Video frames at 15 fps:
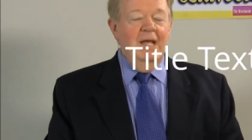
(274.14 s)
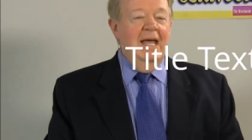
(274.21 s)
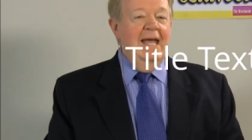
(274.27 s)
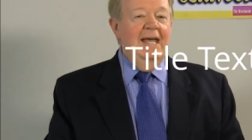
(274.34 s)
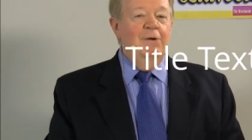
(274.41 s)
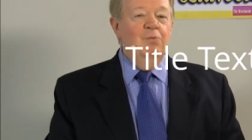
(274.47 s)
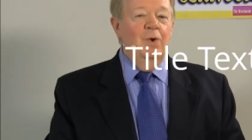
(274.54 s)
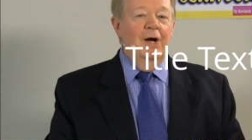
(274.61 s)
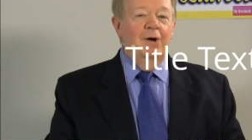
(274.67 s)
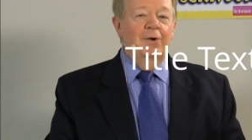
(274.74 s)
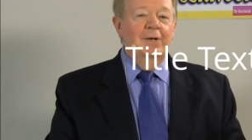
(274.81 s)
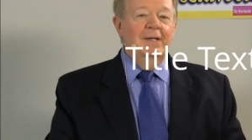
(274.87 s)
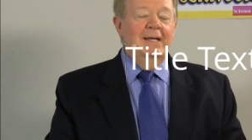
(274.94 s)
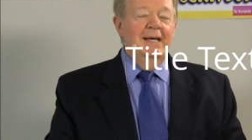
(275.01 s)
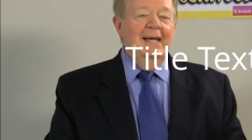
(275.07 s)
he
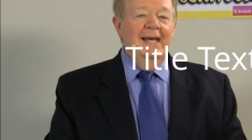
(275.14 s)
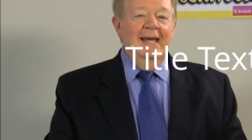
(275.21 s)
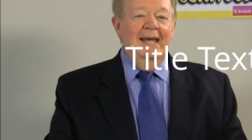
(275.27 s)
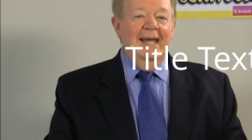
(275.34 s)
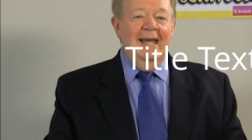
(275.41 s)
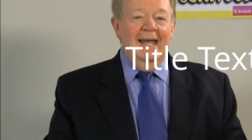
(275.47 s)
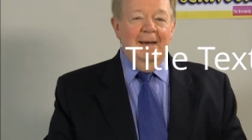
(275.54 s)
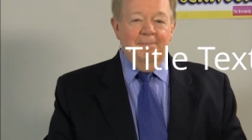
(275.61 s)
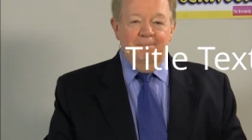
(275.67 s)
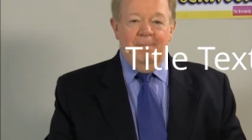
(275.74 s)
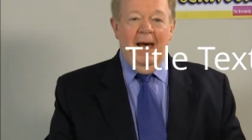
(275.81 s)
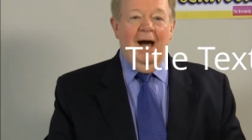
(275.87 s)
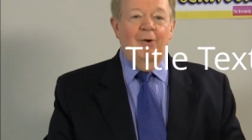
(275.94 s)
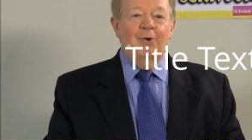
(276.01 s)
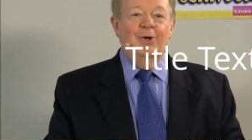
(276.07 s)
will
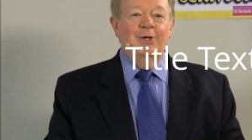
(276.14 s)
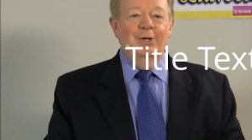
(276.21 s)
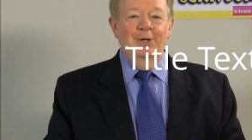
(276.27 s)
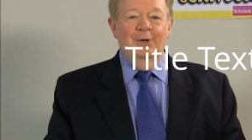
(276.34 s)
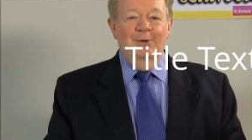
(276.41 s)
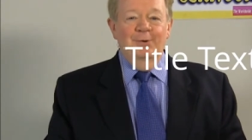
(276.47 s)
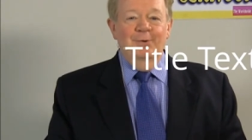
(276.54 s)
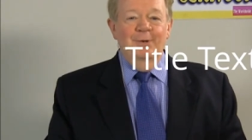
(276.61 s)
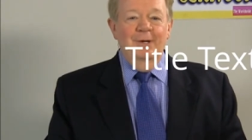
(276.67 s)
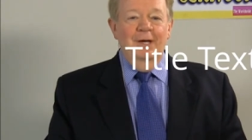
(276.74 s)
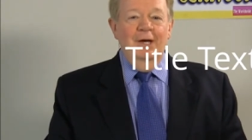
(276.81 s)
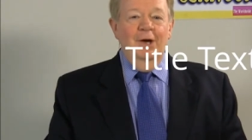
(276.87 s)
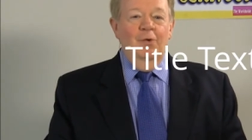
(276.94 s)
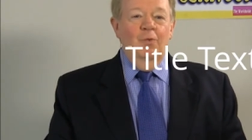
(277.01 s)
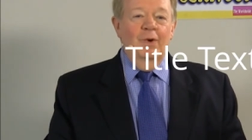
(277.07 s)
empower you
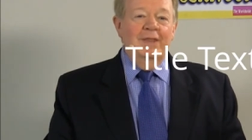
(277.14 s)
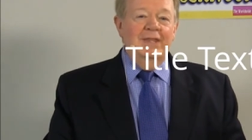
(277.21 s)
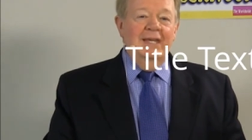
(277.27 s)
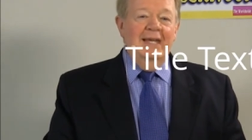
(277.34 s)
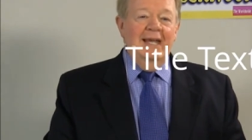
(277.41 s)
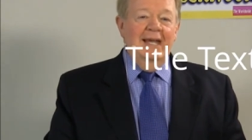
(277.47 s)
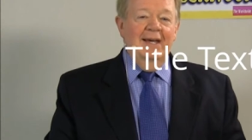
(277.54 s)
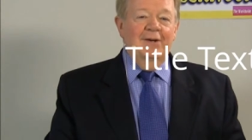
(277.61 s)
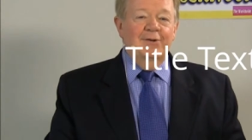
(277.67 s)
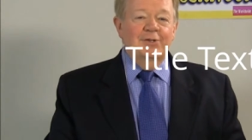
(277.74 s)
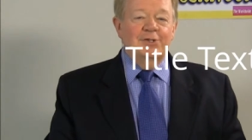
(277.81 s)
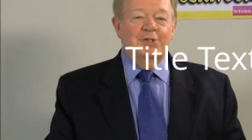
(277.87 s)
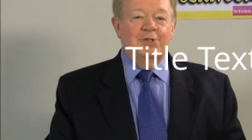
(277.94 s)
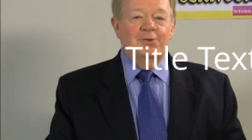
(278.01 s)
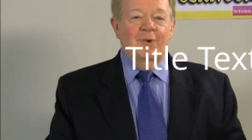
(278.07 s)
with the
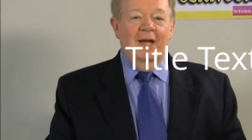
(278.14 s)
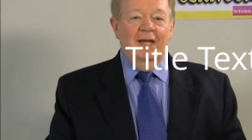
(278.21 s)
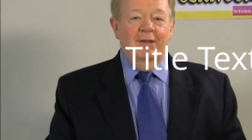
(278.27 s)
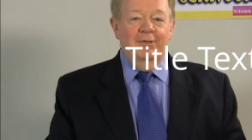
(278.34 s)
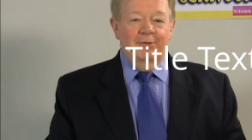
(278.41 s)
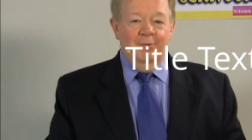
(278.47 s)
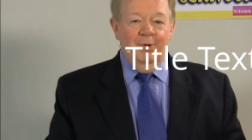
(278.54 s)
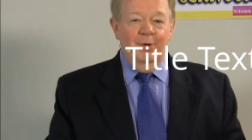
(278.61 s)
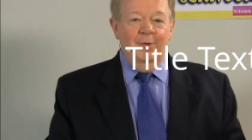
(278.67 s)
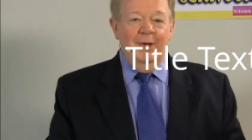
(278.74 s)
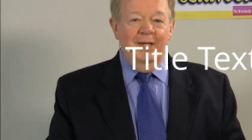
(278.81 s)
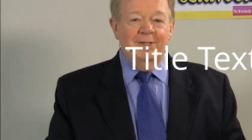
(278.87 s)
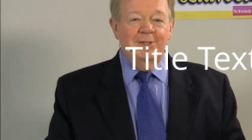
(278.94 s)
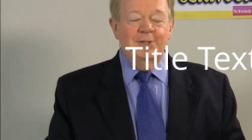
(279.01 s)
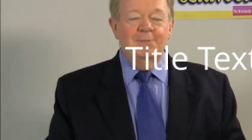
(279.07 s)
inner strength through
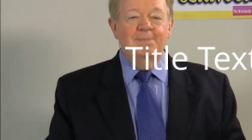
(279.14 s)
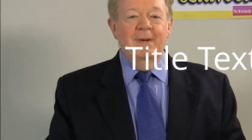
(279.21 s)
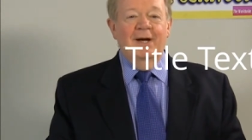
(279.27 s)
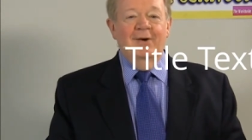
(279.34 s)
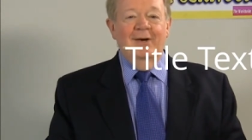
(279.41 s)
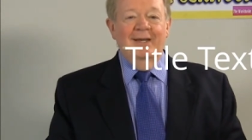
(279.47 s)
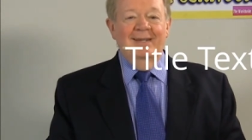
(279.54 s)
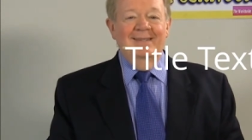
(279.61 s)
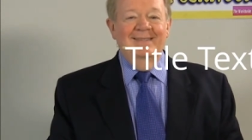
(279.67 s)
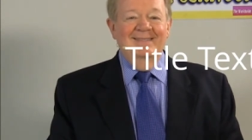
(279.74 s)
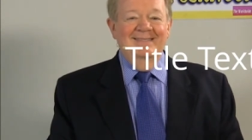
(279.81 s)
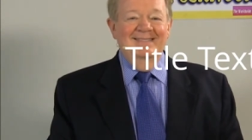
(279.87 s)
his spirit.